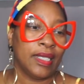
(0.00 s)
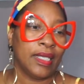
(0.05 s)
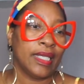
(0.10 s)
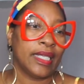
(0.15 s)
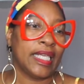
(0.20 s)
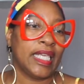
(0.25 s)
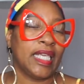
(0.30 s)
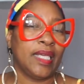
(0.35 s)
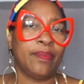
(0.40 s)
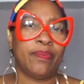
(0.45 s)

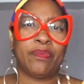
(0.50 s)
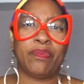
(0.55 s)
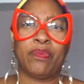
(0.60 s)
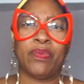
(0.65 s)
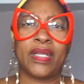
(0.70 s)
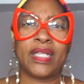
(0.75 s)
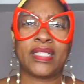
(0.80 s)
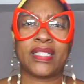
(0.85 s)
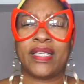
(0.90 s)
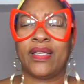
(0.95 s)
keep,
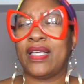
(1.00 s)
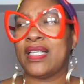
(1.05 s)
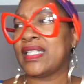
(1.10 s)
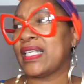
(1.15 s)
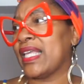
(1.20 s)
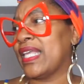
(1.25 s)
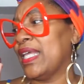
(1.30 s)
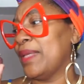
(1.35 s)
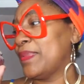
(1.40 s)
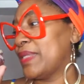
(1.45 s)
what is it? Is
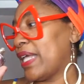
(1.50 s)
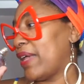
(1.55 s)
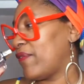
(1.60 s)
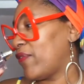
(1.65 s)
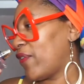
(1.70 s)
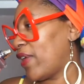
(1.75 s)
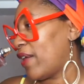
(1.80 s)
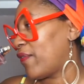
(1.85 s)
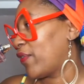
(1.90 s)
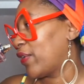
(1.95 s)
it keep ten
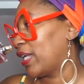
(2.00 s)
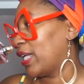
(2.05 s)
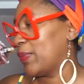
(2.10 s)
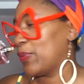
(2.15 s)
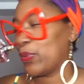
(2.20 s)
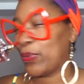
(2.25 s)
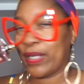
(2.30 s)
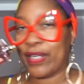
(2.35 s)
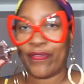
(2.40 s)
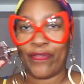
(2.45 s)
forever or keep
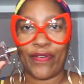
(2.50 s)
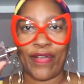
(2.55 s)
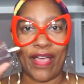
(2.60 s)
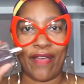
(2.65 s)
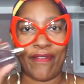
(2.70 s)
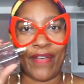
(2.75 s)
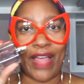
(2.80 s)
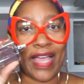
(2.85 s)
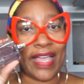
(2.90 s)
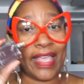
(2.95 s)
twenty
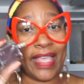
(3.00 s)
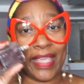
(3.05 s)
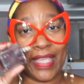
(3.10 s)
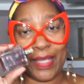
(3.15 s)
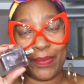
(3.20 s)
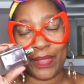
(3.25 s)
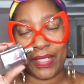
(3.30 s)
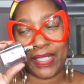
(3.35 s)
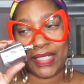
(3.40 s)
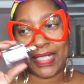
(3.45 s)
forever? I can't
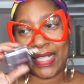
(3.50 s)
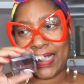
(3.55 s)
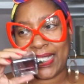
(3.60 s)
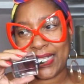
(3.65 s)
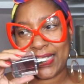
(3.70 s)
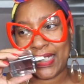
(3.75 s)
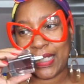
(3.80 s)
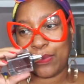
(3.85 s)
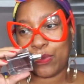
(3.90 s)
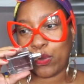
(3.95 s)
keep the list. I think
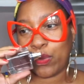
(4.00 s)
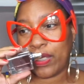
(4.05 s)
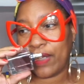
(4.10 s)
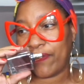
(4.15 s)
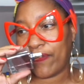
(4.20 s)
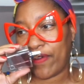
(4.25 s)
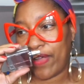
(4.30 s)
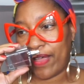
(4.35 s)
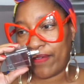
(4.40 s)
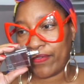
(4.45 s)
it's keep twenty
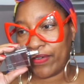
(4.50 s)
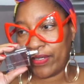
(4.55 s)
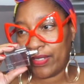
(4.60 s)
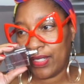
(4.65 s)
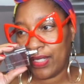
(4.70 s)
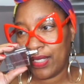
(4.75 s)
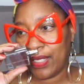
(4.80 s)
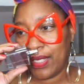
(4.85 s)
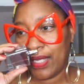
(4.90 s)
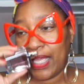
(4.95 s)
forever.
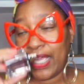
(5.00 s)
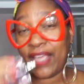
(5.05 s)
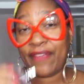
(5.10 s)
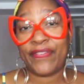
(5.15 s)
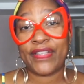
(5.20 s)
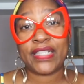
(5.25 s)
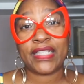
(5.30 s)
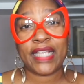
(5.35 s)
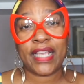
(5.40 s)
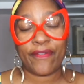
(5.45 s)
If
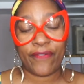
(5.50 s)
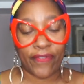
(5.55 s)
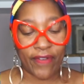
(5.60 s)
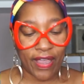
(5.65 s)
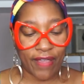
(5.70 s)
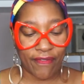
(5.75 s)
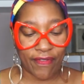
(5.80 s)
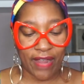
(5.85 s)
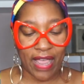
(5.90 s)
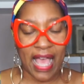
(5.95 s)
it's ten
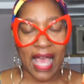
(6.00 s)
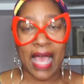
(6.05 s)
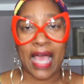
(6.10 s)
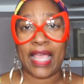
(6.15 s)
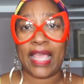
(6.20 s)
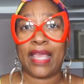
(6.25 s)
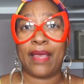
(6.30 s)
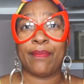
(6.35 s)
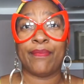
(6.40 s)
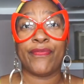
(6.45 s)
forever, I
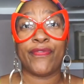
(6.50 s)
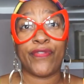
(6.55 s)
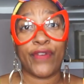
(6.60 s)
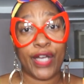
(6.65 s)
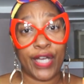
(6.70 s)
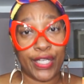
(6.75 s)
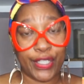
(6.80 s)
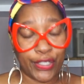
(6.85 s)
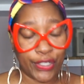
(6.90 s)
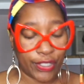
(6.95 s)
am
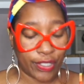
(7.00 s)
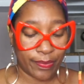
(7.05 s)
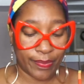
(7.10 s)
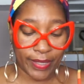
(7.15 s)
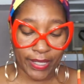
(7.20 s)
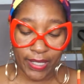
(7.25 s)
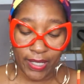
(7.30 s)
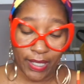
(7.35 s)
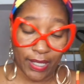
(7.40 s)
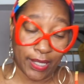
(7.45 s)
fudged
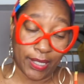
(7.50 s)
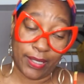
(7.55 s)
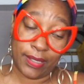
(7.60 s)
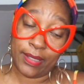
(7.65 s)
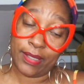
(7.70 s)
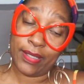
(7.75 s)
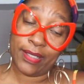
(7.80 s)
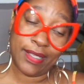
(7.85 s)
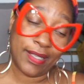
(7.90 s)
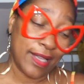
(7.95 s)

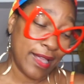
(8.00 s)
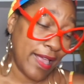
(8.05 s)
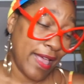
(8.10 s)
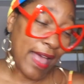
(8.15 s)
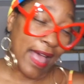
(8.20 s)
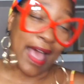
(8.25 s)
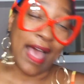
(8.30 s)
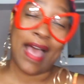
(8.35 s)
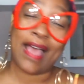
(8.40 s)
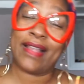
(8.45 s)
because
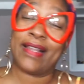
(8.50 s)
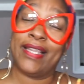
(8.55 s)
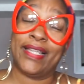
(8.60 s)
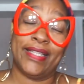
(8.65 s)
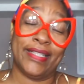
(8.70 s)
I...